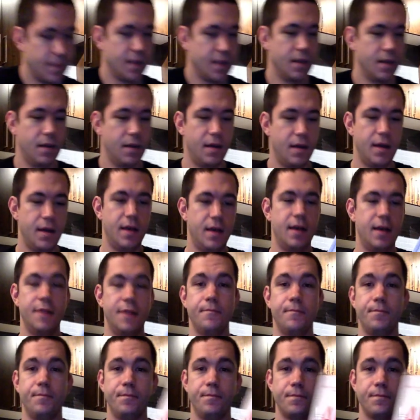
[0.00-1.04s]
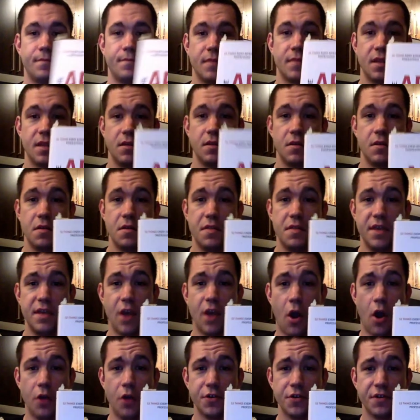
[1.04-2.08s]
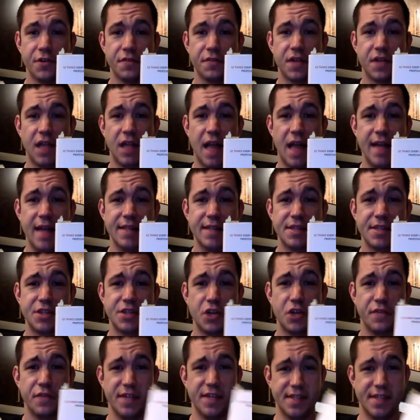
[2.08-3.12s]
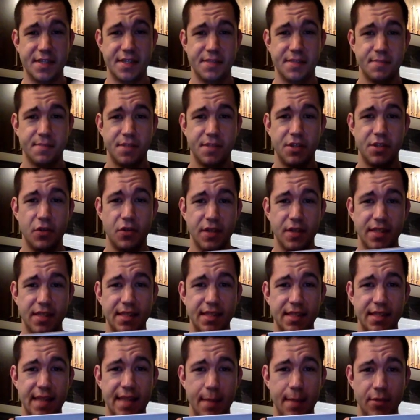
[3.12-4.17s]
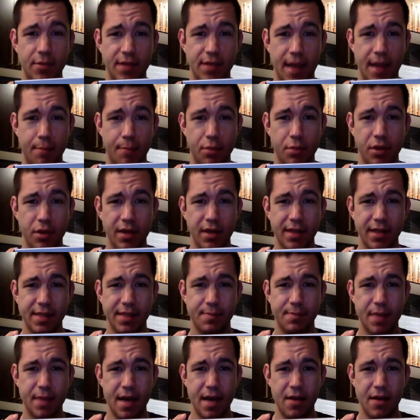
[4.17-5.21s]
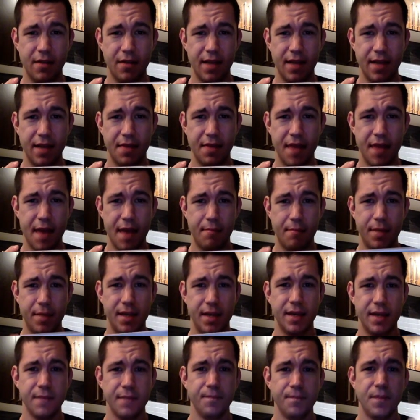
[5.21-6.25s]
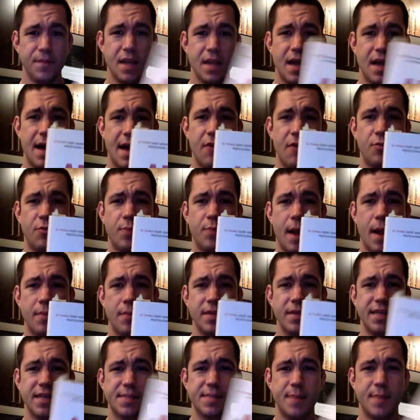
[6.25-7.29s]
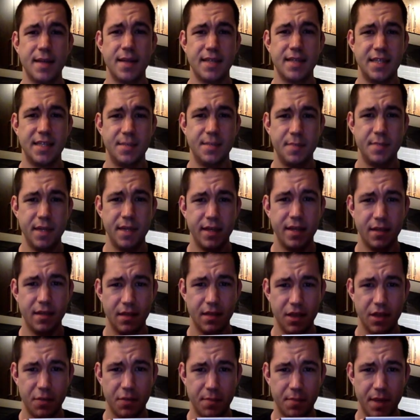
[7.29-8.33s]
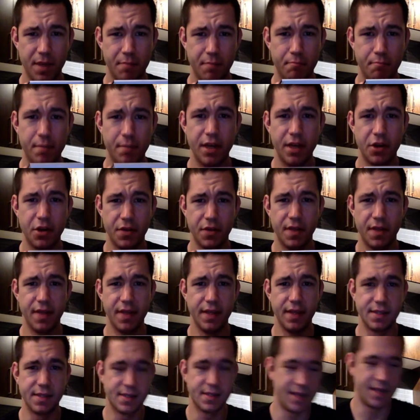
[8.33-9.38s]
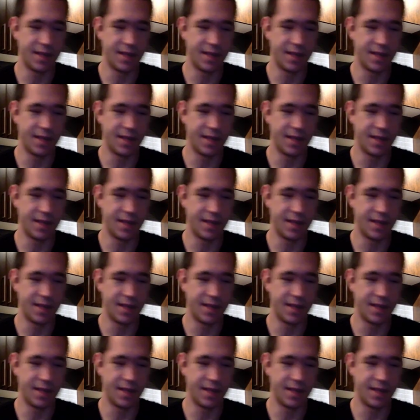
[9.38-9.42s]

Uh, the Art of Client Service. So this is a tabletop book. It's about like that big. I would probably expect it to be a little bit bigger than this.